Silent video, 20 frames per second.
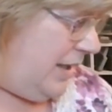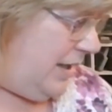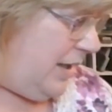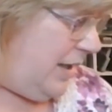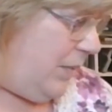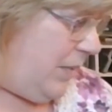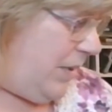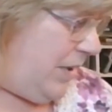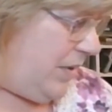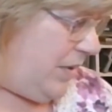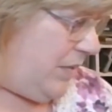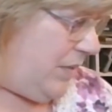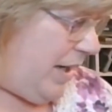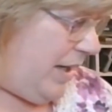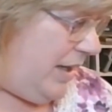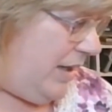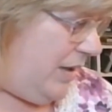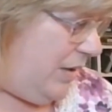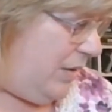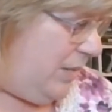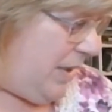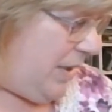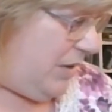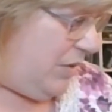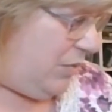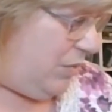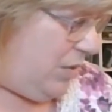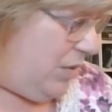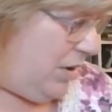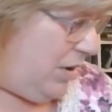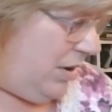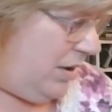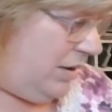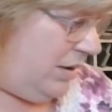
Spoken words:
that was right here in my drawer,